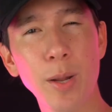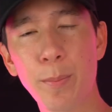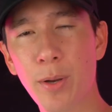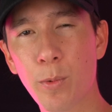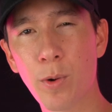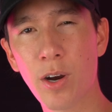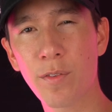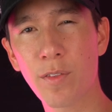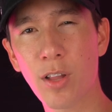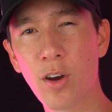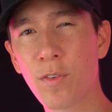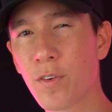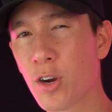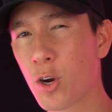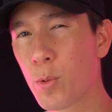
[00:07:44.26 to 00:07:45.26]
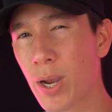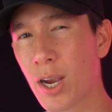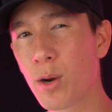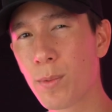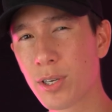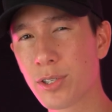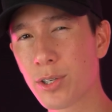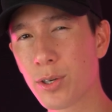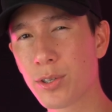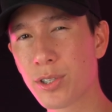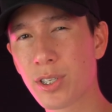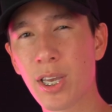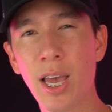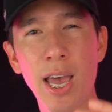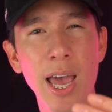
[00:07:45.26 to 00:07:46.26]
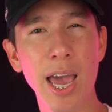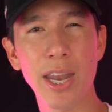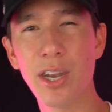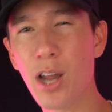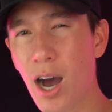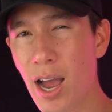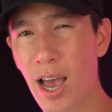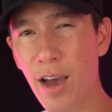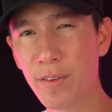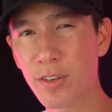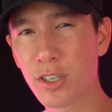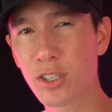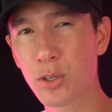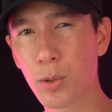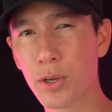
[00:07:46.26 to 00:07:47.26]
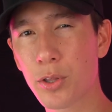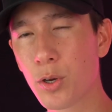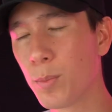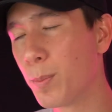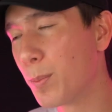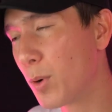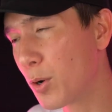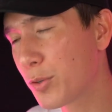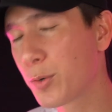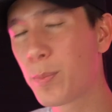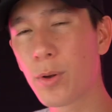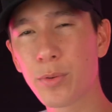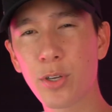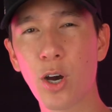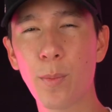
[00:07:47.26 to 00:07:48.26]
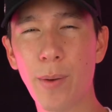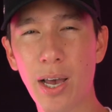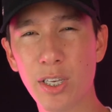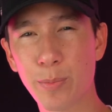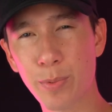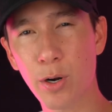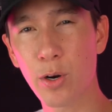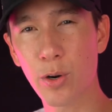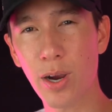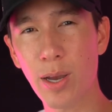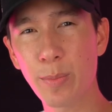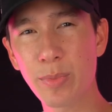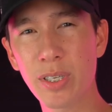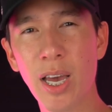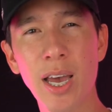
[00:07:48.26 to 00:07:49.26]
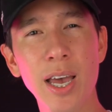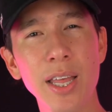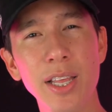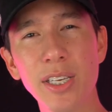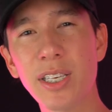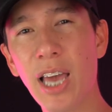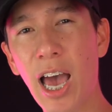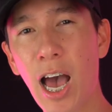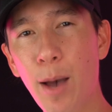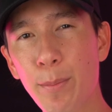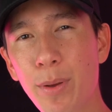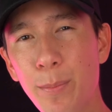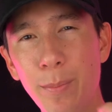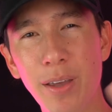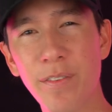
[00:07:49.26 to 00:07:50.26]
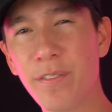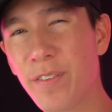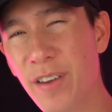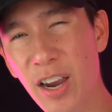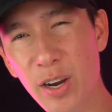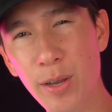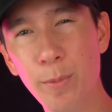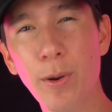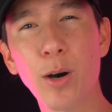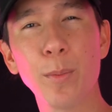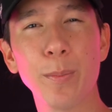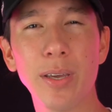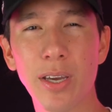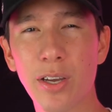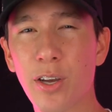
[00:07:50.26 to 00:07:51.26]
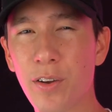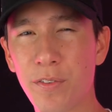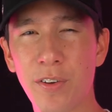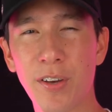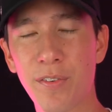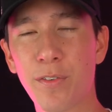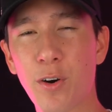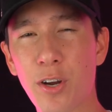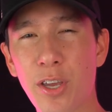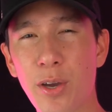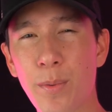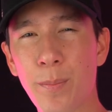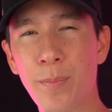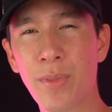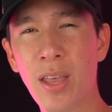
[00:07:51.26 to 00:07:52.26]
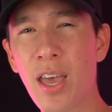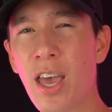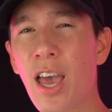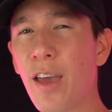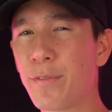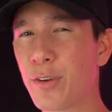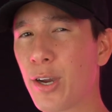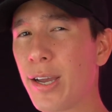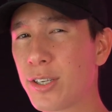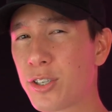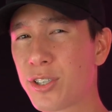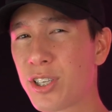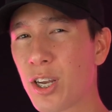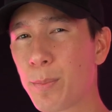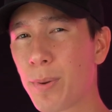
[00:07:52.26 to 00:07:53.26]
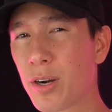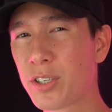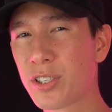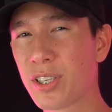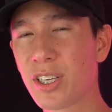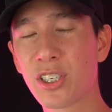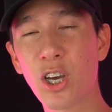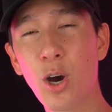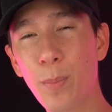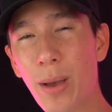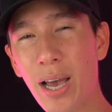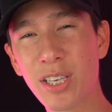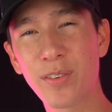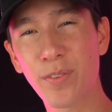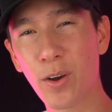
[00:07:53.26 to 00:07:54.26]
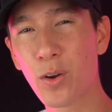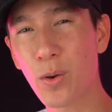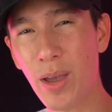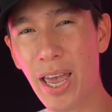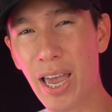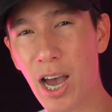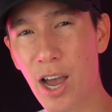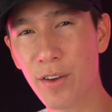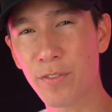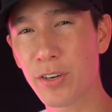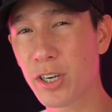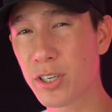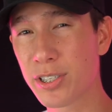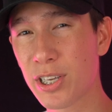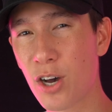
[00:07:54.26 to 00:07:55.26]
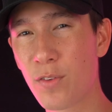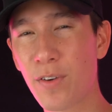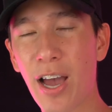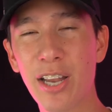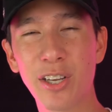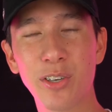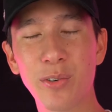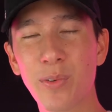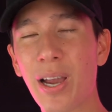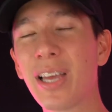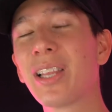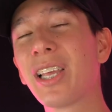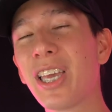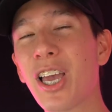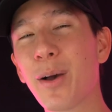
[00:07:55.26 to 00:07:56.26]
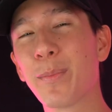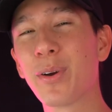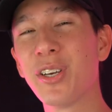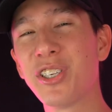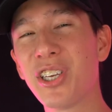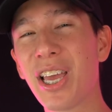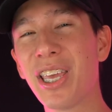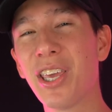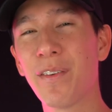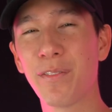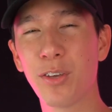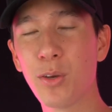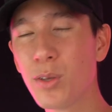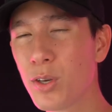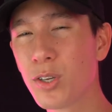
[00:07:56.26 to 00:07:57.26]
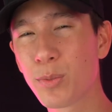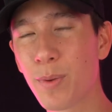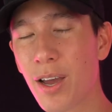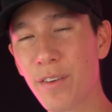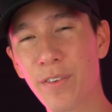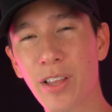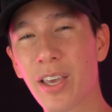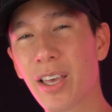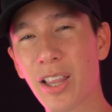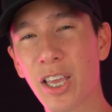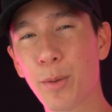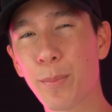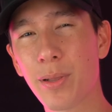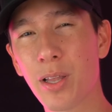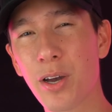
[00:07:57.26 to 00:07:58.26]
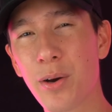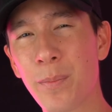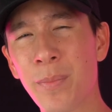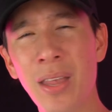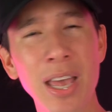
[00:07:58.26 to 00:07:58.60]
up your workflow for quicker results and not have to sort through multiple Topaz programs, this app may very well be a good fit for you. If you're interested in purchasing Topaz Photo AI for yourself, I'd greatly appreciate if you use my affiliate link below.